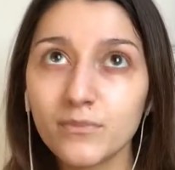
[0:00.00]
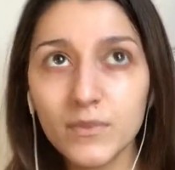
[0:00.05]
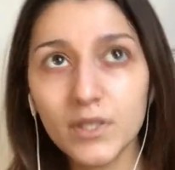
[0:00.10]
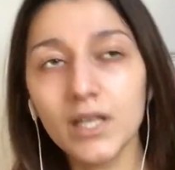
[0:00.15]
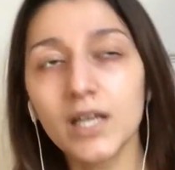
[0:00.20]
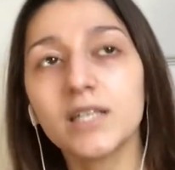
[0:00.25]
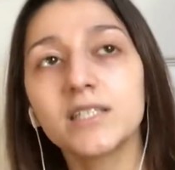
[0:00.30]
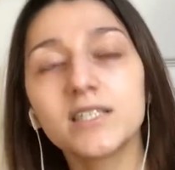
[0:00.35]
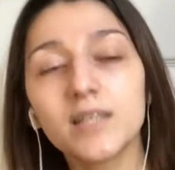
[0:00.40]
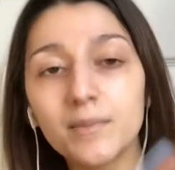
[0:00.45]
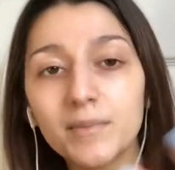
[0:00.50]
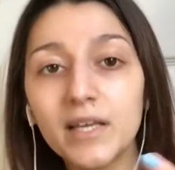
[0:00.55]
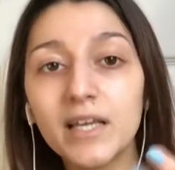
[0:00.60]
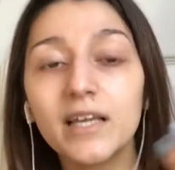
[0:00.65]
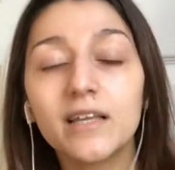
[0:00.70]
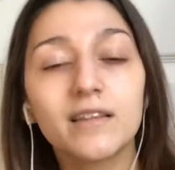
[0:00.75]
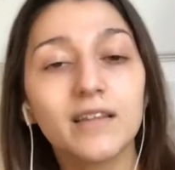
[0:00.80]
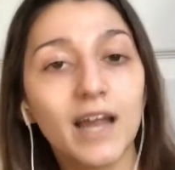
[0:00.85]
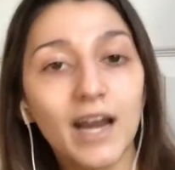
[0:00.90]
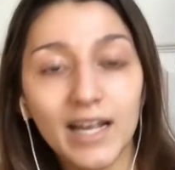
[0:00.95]
something
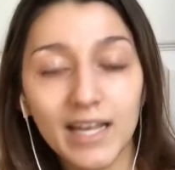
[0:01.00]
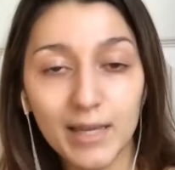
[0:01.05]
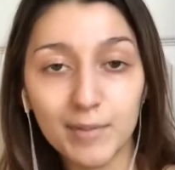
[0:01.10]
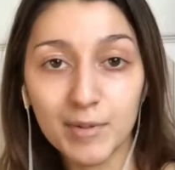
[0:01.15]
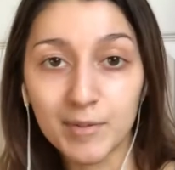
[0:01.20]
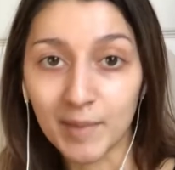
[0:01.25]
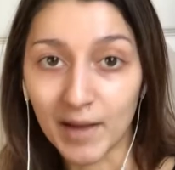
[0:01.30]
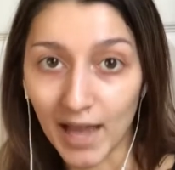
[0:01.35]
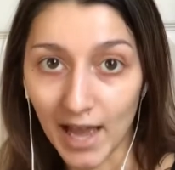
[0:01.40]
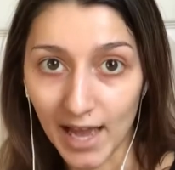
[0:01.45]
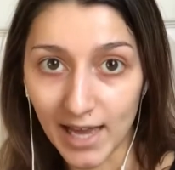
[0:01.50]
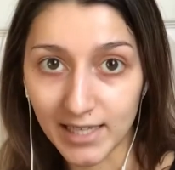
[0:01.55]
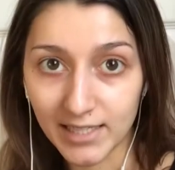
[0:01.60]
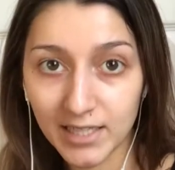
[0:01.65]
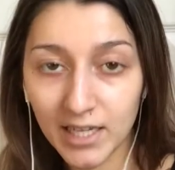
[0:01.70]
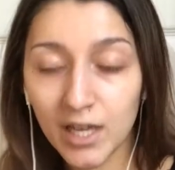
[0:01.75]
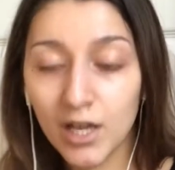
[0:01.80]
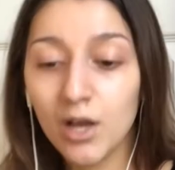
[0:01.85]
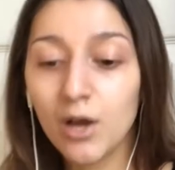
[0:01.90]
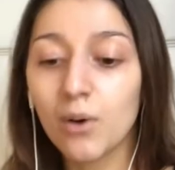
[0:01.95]
that I keep in my head
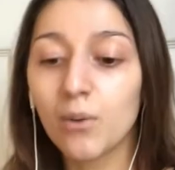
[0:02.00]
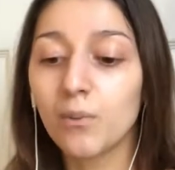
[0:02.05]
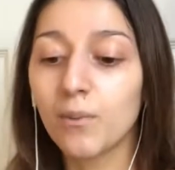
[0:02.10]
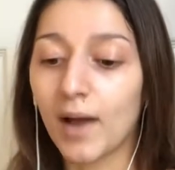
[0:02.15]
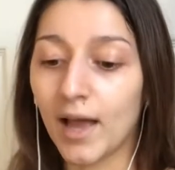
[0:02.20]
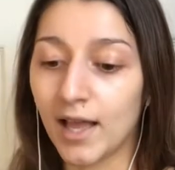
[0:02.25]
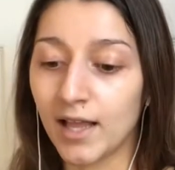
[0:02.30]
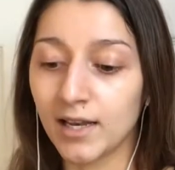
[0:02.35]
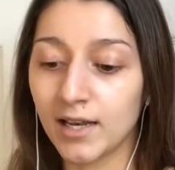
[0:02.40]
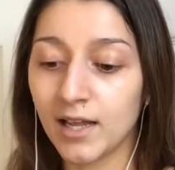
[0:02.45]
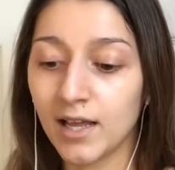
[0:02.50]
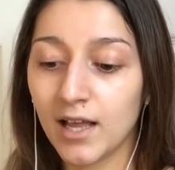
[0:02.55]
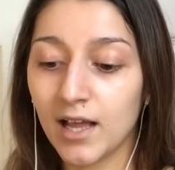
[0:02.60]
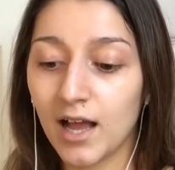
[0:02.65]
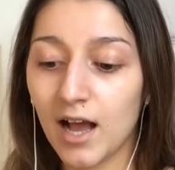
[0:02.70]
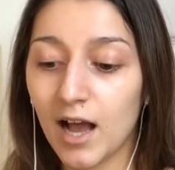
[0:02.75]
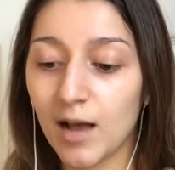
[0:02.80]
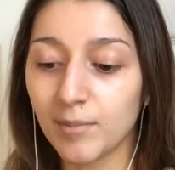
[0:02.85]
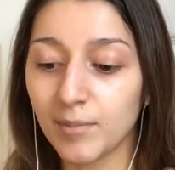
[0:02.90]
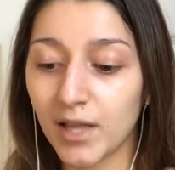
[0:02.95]
when
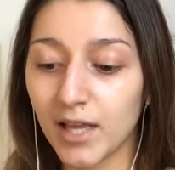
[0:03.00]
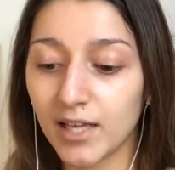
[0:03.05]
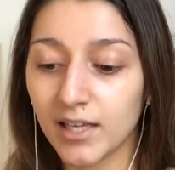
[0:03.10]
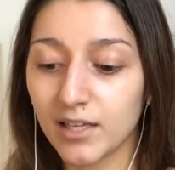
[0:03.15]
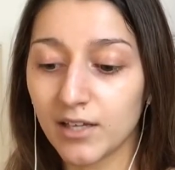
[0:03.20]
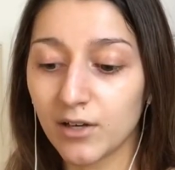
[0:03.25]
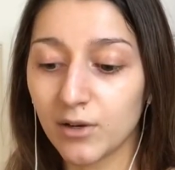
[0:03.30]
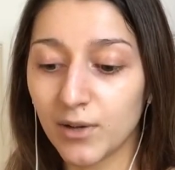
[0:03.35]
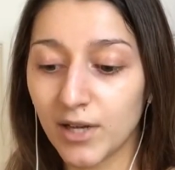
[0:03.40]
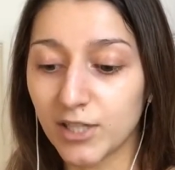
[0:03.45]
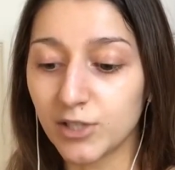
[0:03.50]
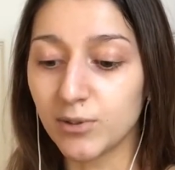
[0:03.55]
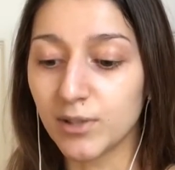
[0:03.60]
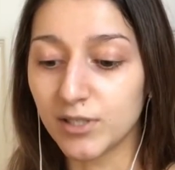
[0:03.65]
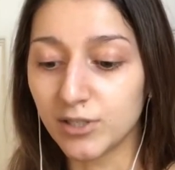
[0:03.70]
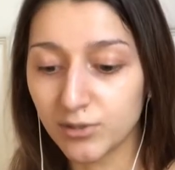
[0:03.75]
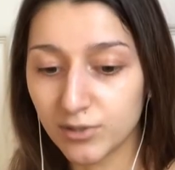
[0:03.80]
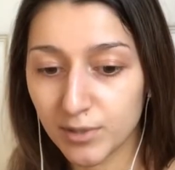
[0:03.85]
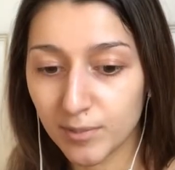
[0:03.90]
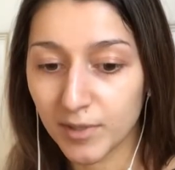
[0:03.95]
I'm like, okay, do I
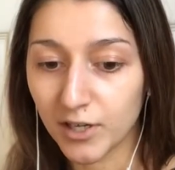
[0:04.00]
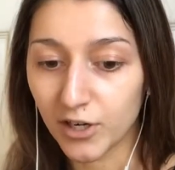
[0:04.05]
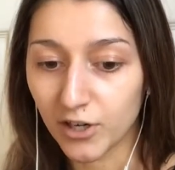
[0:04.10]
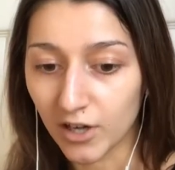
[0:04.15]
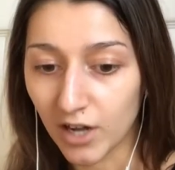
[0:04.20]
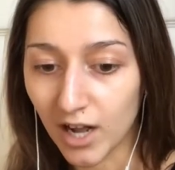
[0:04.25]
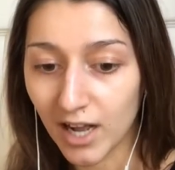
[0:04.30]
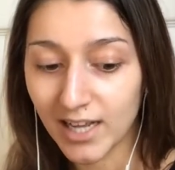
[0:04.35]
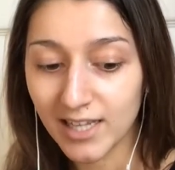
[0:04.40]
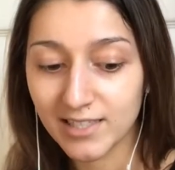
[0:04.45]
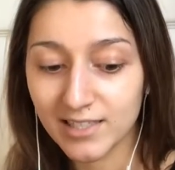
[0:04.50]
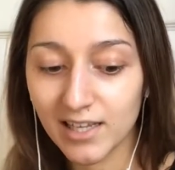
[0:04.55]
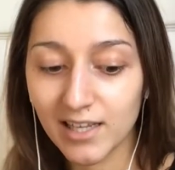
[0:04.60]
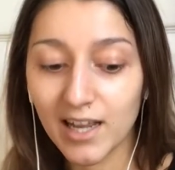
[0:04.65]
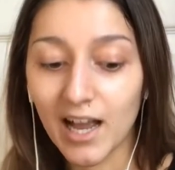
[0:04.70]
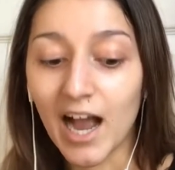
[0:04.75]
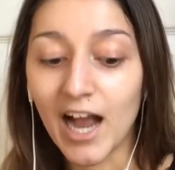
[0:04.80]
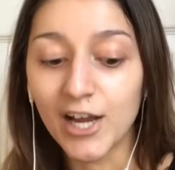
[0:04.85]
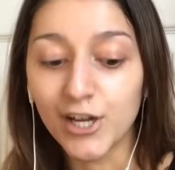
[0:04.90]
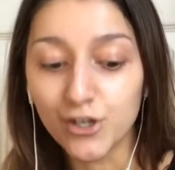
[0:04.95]
do something or not? It's like,
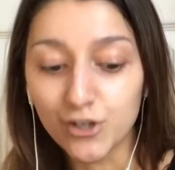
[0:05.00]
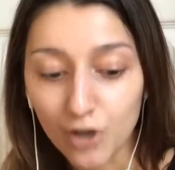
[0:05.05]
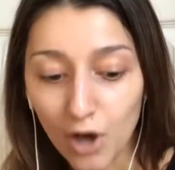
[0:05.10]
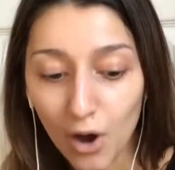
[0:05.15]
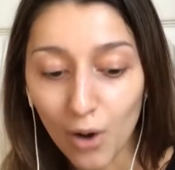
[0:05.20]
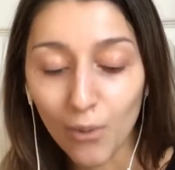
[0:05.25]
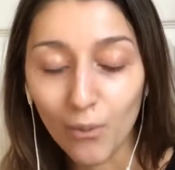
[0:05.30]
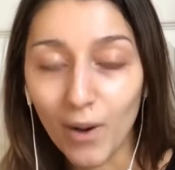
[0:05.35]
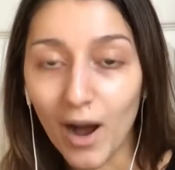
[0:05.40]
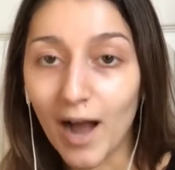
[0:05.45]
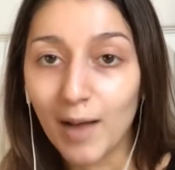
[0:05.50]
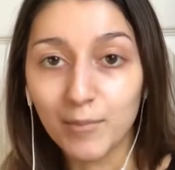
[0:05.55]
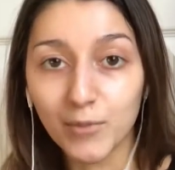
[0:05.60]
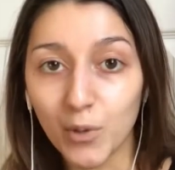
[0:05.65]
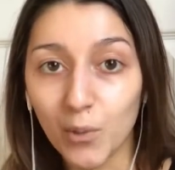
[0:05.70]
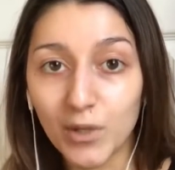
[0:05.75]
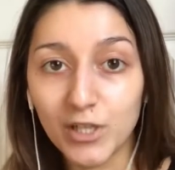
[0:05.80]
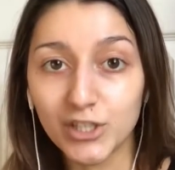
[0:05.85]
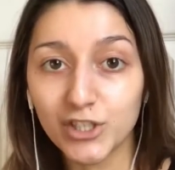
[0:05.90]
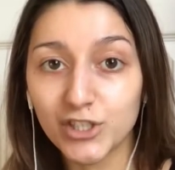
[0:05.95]
I know I'm
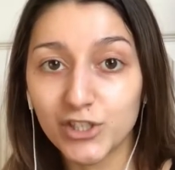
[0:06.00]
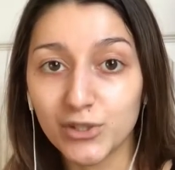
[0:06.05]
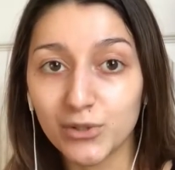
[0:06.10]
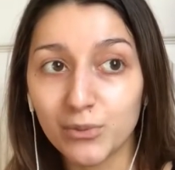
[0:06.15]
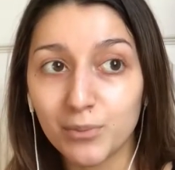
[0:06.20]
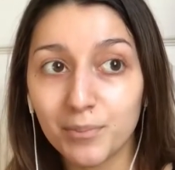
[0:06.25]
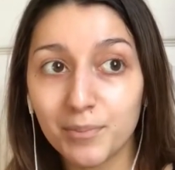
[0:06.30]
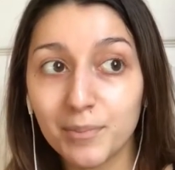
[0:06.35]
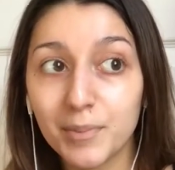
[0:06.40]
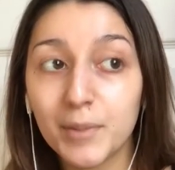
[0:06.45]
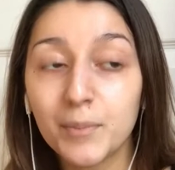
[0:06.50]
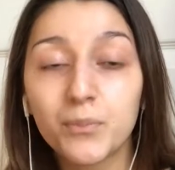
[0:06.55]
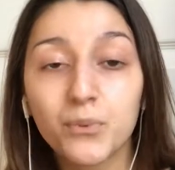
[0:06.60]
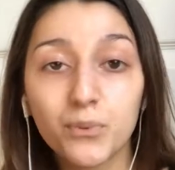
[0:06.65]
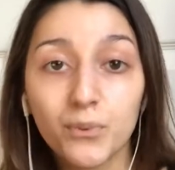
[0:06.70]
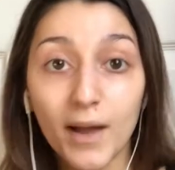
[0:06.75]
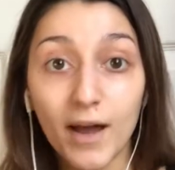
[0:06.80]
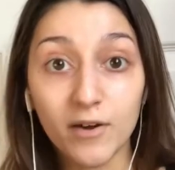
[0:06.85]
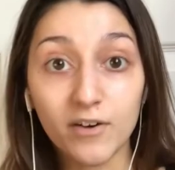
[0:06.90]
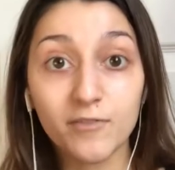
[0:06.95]
going to be
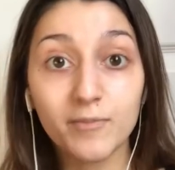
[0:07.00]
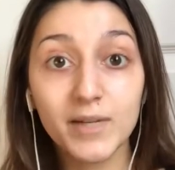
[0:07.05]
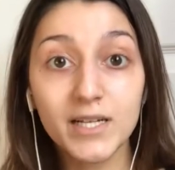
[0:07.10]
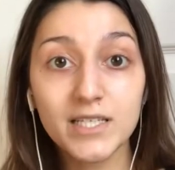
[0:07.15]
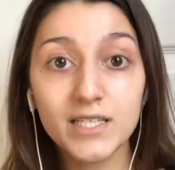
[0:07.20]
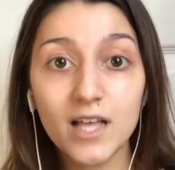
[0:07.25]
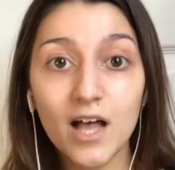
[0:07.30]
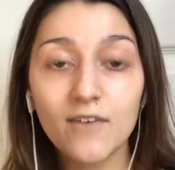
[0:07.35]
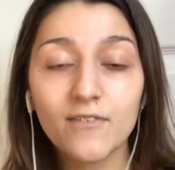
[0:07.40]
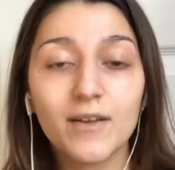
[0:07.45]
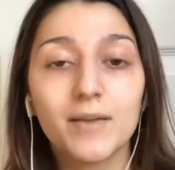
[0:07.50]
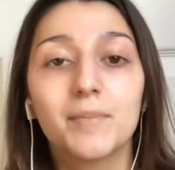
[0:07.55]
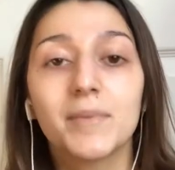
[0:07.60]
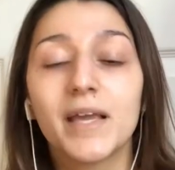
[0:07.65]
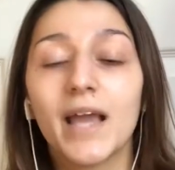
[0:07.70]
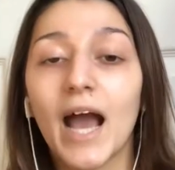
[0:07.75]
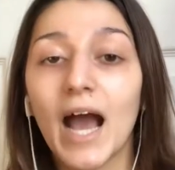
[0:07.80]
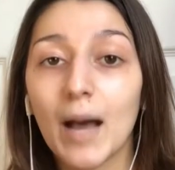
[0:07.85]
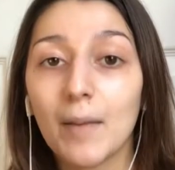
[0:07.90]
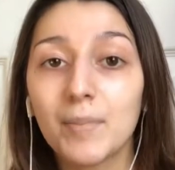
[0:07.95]
proud of myself and be
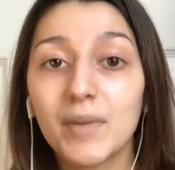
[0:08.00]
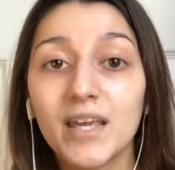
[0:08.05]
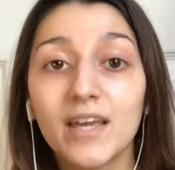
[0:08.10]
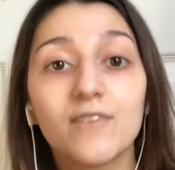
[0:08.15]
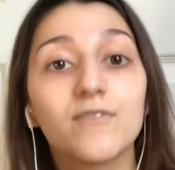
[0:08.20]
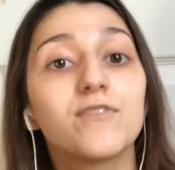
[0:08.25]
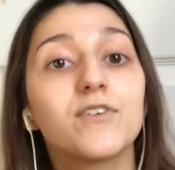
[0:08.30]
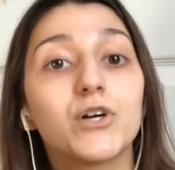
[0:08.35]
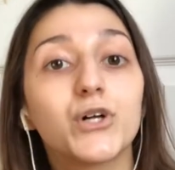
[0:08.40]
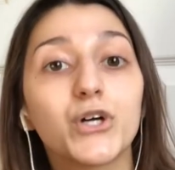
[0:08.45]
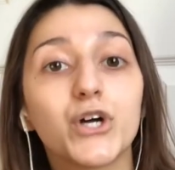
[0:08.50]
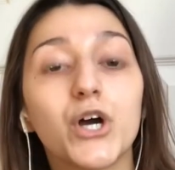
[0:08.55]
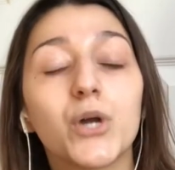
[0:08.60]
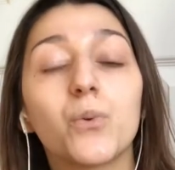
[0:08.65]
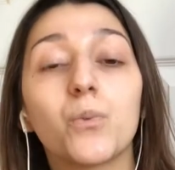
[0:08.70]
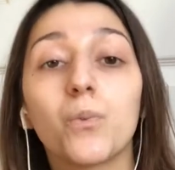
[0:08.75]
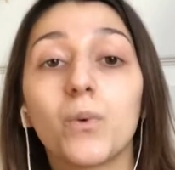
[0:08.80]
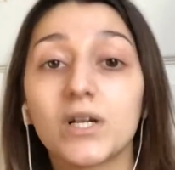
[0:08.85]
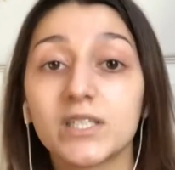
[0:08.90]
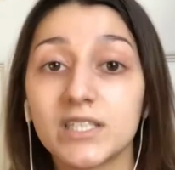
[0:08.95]
happy and feel
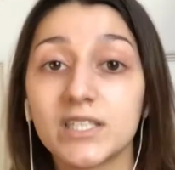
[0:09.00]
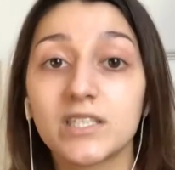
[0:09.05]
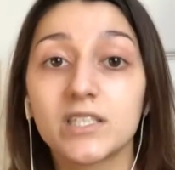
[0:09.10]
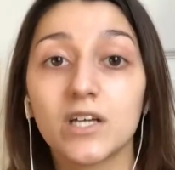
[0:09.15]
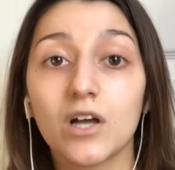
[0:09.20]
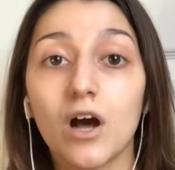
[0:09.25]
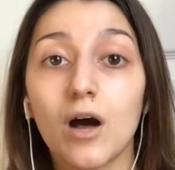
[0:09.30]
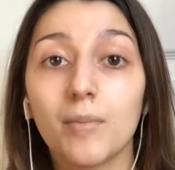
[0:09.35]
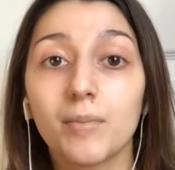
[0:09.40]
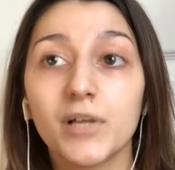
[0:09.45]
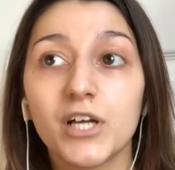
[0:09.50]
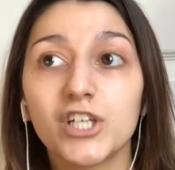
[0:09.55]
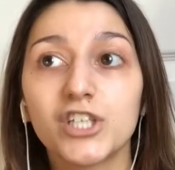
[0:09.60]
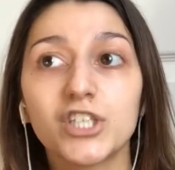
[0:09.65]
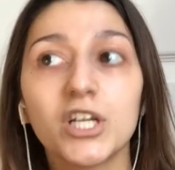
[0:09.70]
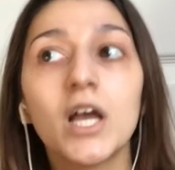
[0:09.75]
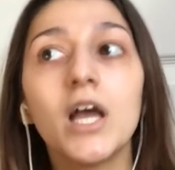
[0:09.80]
good once it's accomplished.